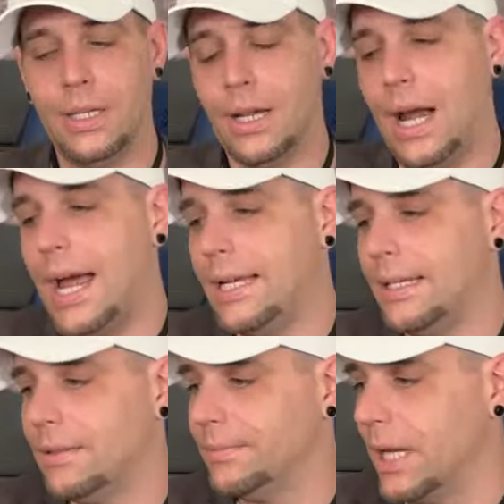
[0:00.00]
All right,
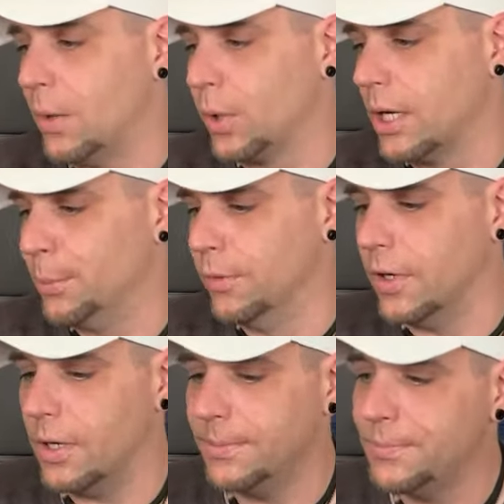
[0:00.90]
now we're going to move
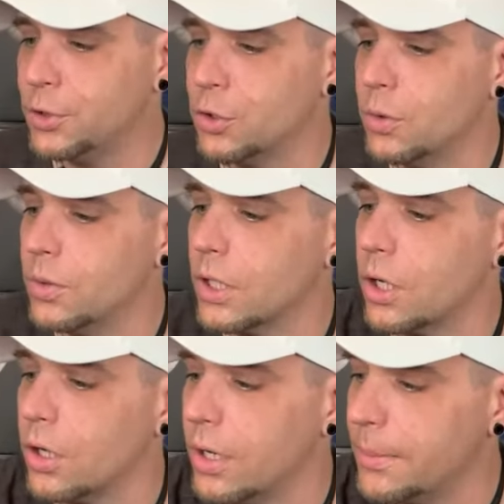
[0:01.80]
on to the
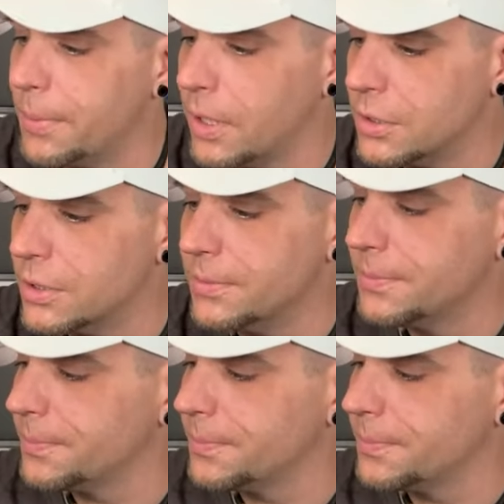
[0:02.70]
current person.